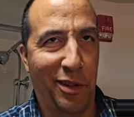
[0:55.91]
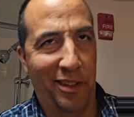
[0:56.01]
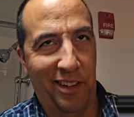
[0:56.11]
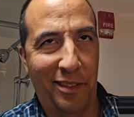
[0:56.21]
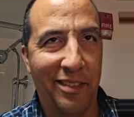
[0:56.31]
So
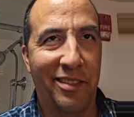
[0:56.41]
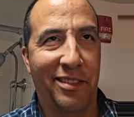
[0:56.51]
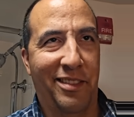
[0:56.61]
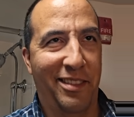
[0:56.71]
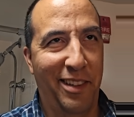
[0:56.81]
it's like,
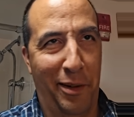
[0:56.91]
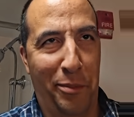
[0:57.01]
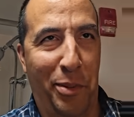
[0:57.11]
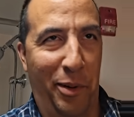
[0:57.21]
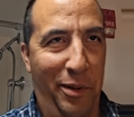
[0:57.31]

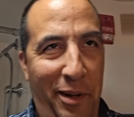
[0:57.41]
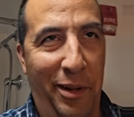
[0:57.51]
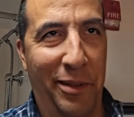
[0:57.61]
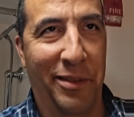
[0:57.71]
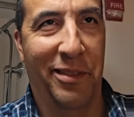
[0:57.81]
like Puerto Rico.